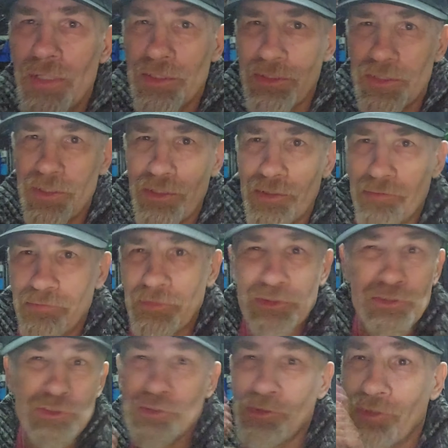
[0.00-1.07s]
so
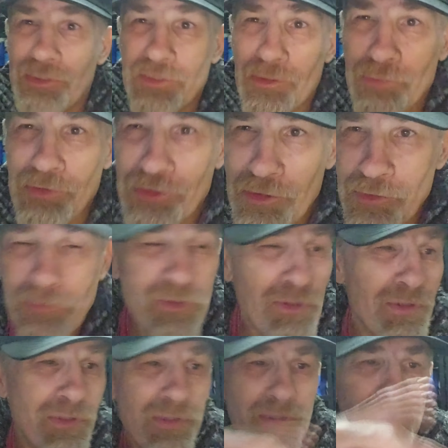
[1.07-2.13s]
Mr. Sugars, I presume, or